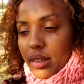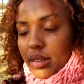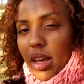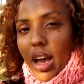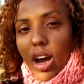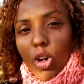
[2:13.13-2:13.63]

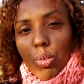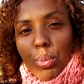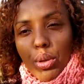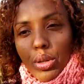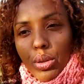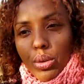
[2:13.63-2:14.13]
is
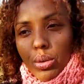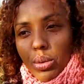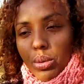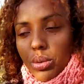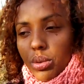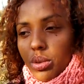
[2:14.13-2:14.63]
helping
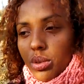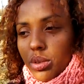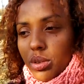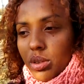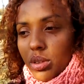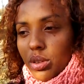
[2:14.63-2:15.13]
you
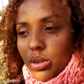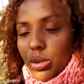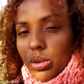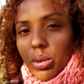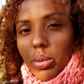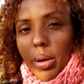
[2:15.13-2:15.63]

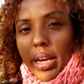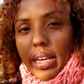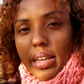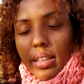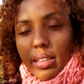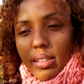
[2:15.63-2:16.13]
to
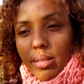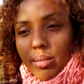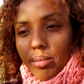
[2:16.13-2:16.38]
awaken?